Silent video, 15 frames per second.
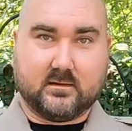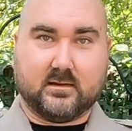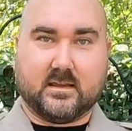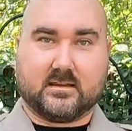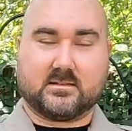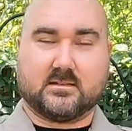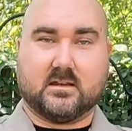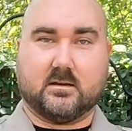
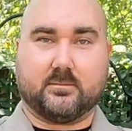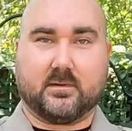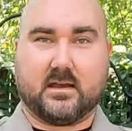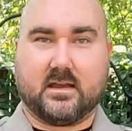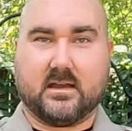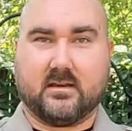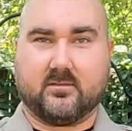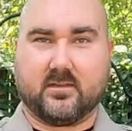Next up, I
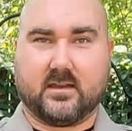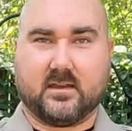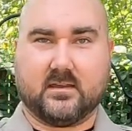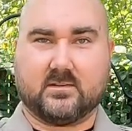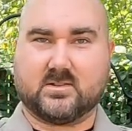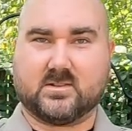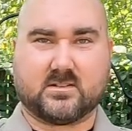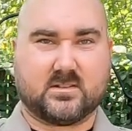have
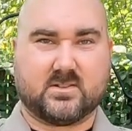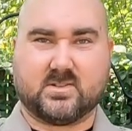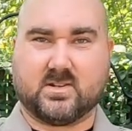just a